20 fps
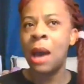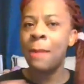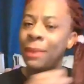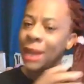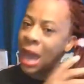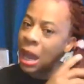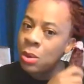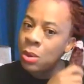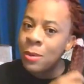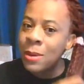
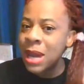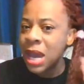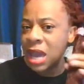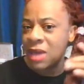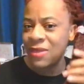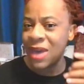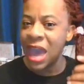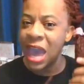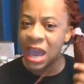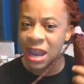Black woman
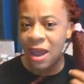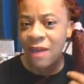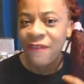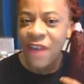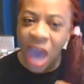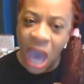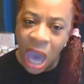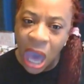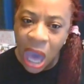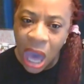in the
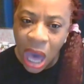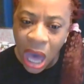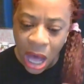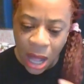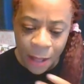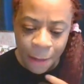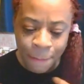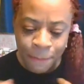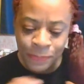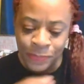
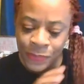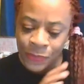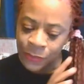NFL.